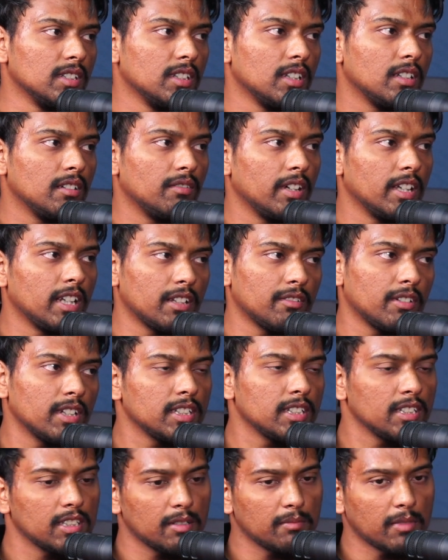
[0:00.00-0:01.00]
Right. While
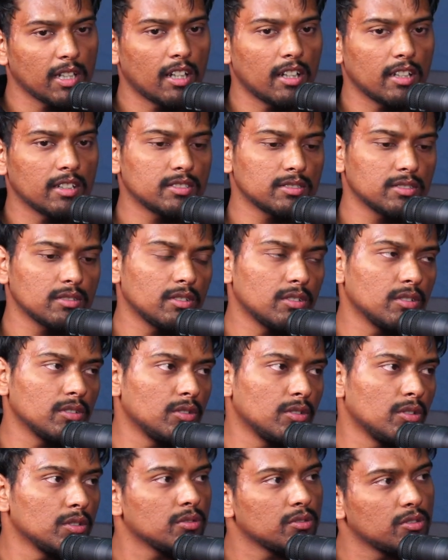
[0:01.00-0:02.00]
revising them, I also
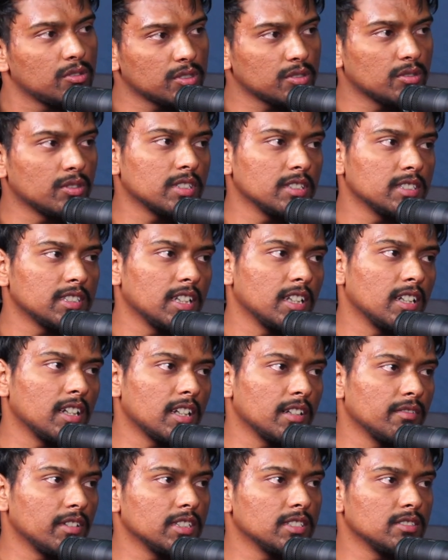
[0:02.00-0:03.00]
go to those questions and
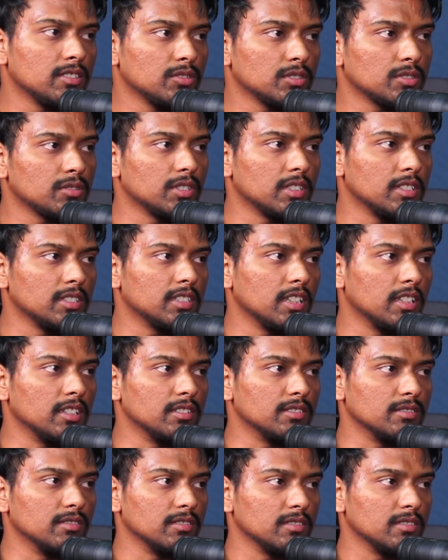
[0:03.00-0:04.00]
revise those questions also.